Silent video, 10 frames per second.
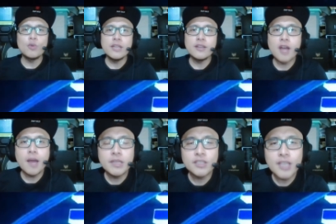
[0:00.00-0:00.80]
in the
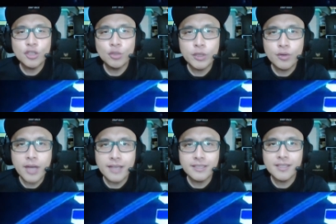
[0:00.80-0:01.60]
comment section what you
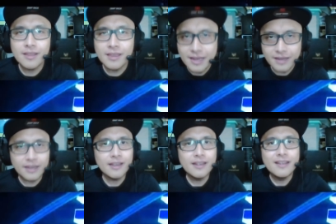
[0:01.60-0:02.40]
guys think.
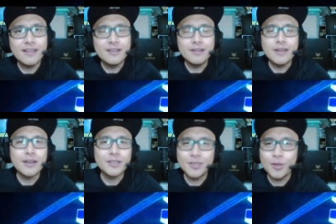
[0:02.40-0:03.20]
Let us know